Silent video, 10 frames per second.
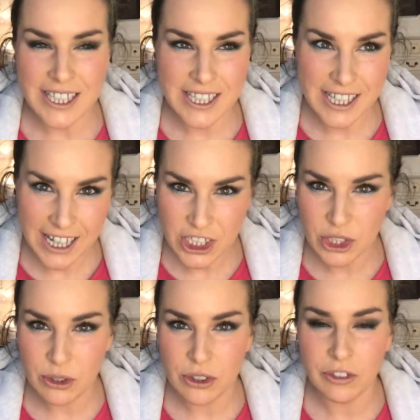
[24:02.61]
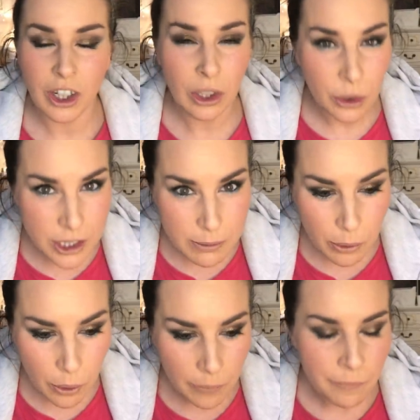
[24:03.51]
Stay tuned for loads
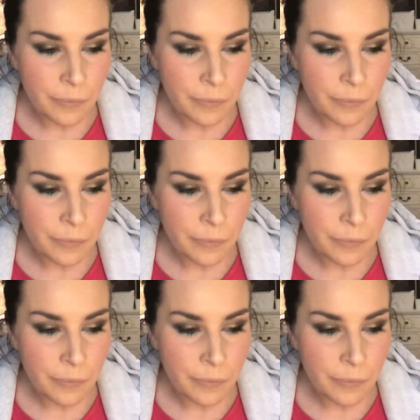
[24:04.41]
more.